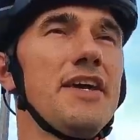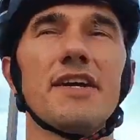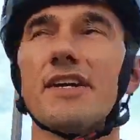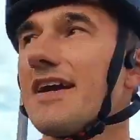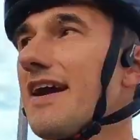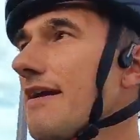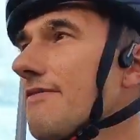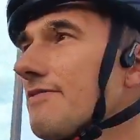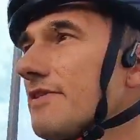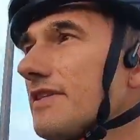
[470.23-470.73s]

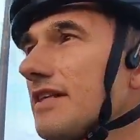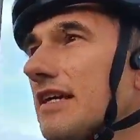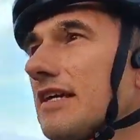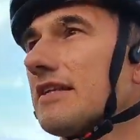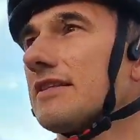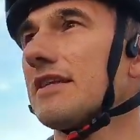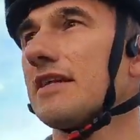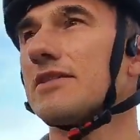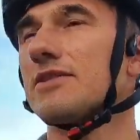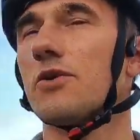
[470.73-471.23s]
hear
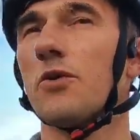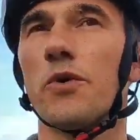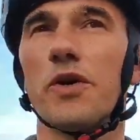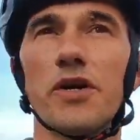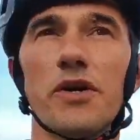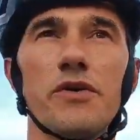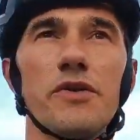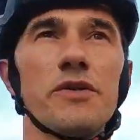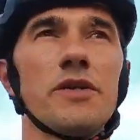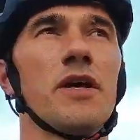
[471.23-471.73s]
everything that is
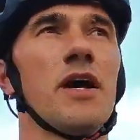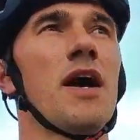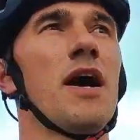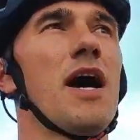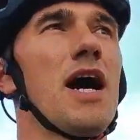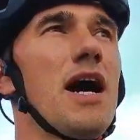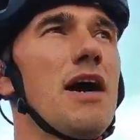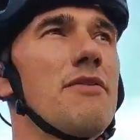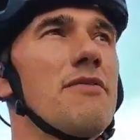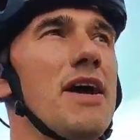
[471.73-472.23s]
going on
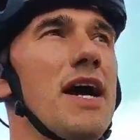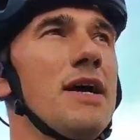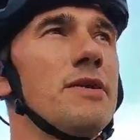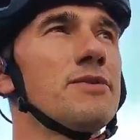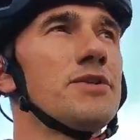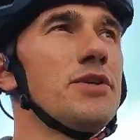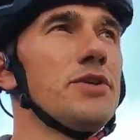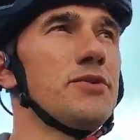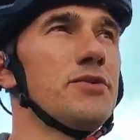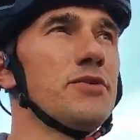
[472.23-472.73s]

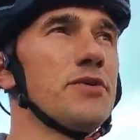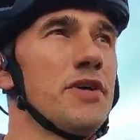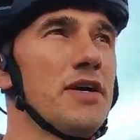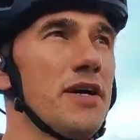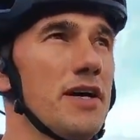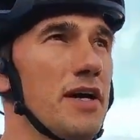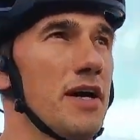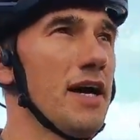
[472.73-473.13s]
around you.